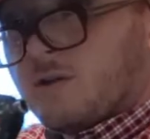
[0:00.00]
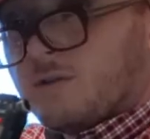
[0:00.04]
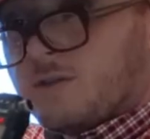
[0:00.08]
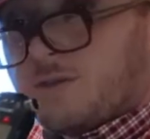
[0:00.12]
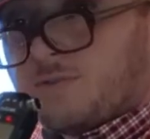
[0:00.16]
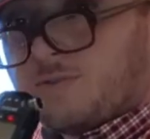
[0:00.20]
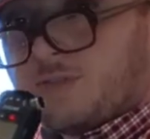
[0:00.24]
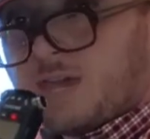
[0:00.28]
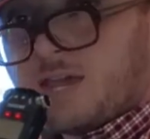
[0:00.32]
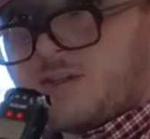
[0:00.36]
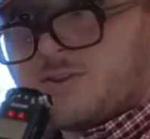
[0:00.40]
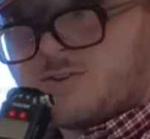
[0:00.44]

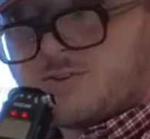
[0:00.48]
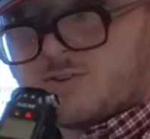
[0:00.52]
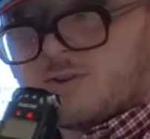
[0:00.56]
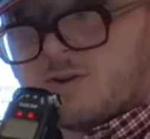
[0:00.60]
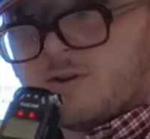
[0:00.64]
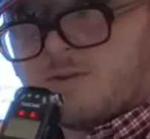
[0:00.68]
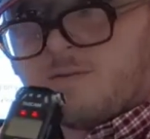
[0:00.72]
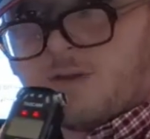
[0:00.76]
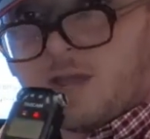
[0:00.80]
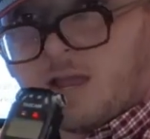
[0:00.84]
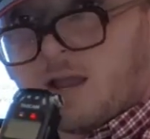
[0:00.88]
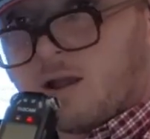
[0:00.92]
that they should
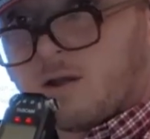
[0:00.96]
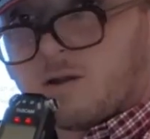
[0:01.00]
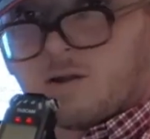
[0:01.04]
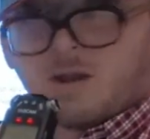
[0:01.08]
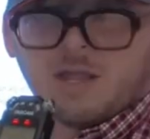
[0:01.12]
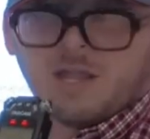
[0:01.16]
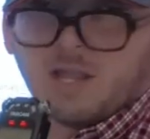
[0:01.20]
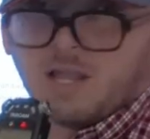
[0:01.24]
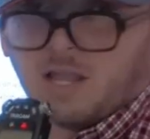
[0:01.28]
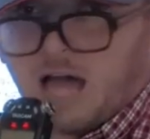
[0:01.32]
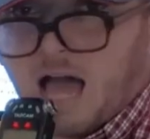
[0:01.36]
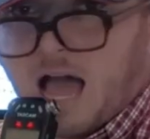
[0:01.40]
have aired
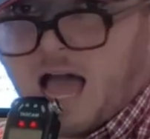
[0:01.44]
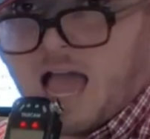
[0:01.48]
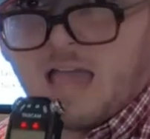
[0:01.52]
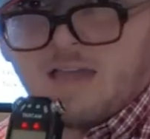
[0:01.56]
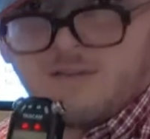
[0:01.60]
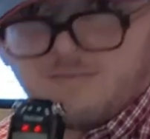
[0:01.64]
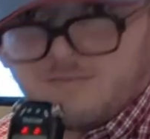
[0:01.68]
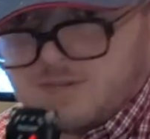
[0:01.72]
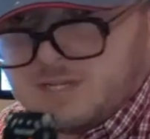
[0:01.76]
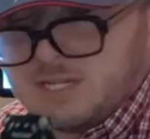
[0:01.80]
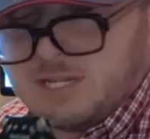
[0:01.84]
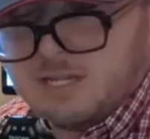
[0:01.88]
on
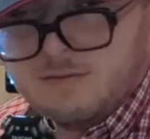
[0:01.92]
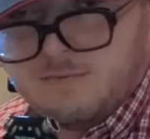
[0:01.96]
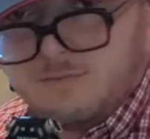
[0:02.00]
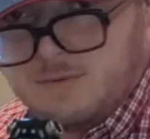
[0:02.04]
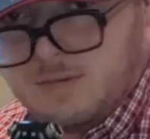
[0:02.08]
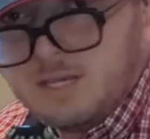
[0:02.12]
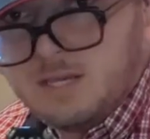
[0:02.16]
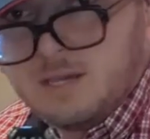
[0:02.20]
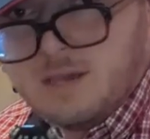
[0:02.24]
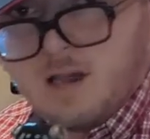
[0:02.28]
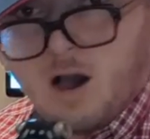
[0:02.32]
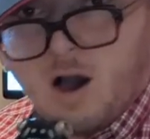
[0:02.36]
live
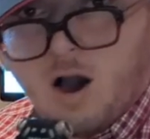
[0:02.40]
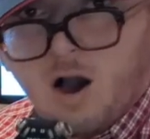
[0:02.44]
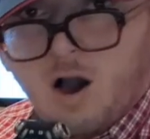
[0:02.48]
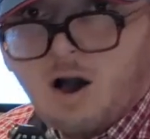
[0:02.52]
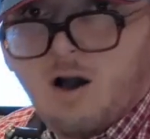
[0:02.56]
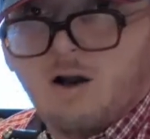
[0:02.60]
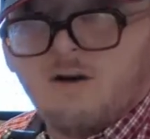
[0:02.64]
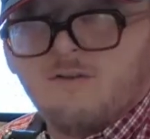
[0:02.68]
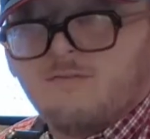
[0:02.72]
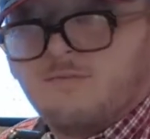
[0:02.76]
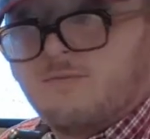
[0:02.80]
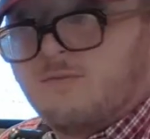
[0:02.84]
TV
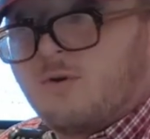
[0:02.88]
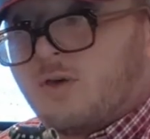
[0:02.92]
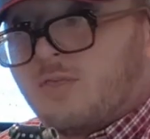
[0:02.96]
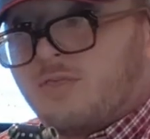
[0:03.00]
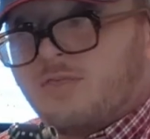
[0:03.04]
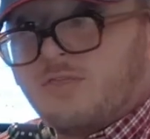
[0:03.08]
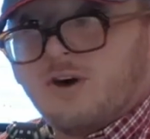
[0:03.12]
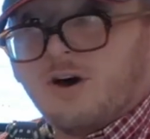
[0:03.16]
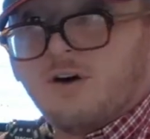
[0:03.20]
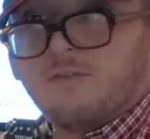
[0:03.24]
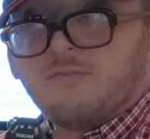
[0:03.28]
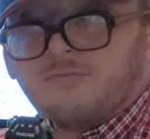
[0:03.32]

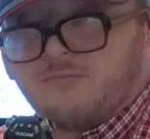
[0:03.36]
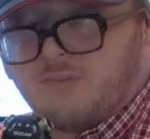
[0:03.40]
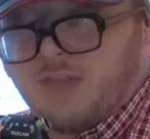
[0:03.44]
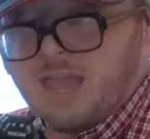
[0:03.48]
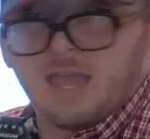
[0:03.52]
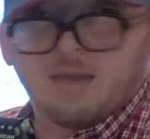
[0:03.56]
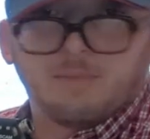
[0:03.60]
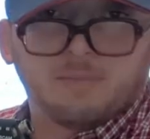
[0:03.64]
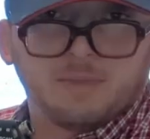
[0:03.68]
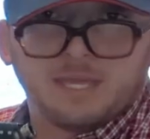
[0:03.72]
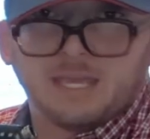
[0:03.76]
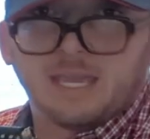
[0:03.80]
of The
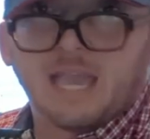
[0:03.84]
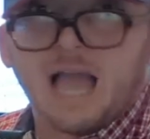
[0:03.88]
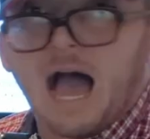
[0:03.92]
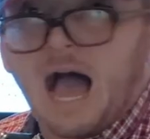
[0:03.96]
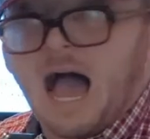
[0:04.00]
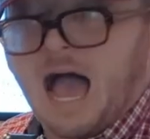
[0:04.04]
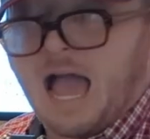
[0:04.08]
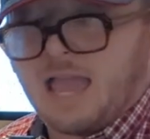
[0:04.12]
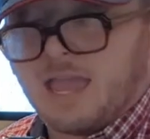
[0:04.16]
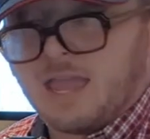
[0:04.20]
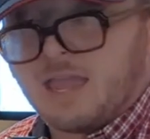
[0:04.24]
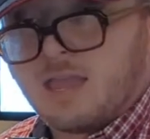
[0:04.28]
Family
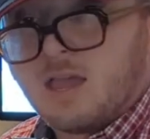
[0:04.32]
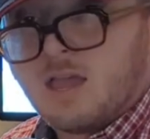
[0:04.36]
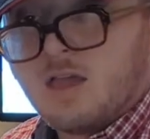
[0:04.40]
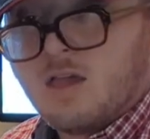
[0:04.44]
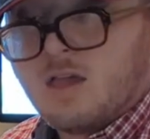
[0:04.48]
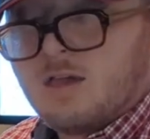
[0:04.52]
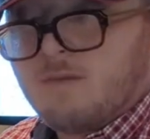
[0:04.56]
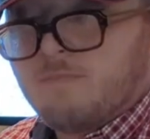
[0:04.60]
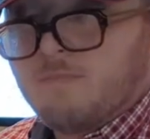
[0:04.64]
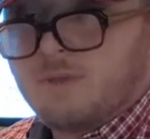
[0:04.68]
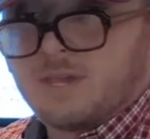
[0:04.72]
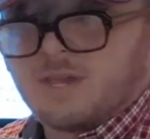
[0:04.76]
Guy,
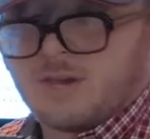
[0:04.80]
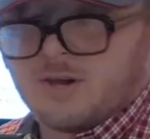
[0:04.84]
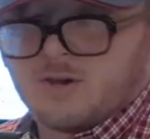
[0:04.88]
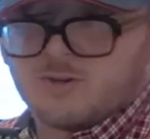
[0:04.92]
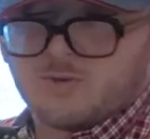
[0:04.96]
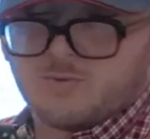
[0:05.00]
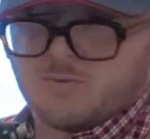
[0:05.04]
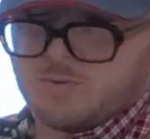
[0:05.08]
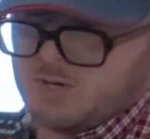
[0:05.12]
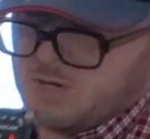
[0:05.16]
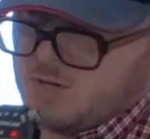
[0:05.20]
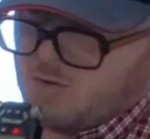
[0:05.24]

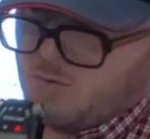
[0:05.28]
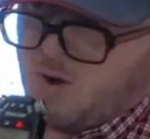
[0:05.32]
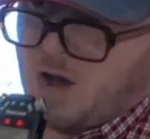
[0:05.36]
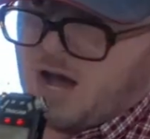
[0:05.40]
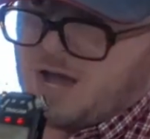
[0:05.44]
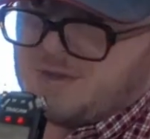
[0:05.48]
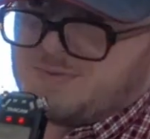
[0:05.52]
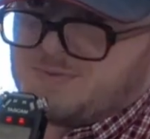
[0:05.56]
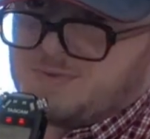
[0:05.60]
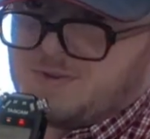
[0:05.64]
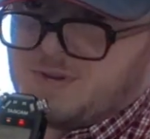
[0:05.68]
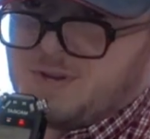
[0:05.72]
because when you
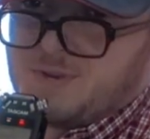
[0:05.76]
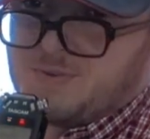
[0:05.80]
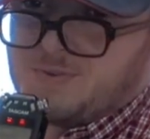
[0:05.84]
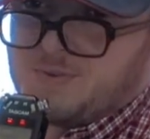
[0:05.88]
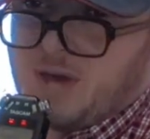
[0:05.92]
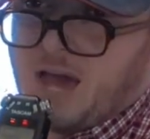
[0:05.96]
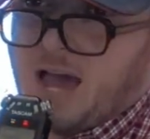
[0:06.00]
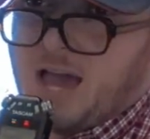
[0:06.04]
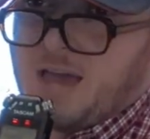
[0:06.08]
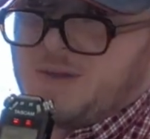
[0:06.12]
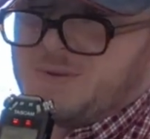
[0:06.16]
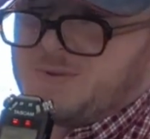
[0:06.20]
watch this,
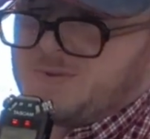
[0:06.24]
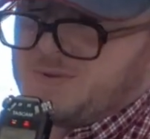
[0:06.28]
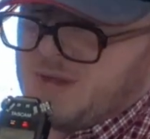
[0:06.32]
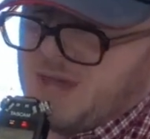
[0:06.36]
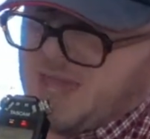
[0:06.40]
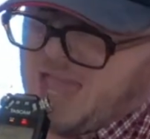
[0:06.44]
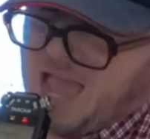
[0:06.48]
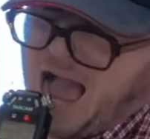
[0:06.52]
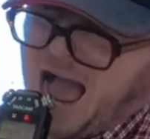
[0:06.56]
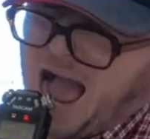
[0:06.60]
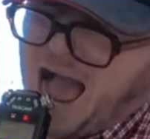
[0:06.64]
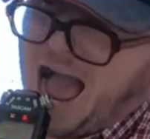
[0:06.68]
I
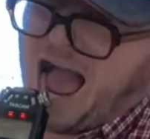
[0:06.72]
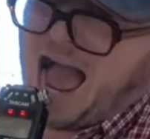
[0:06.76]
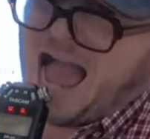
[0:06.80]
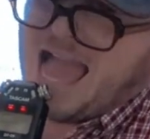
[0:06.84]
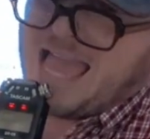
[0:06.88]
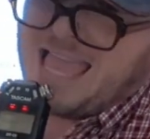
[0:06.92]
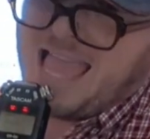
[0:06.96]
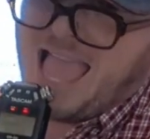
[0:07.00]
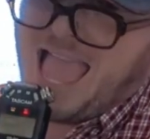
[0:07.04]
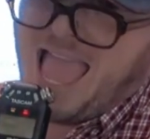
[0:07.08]
say, I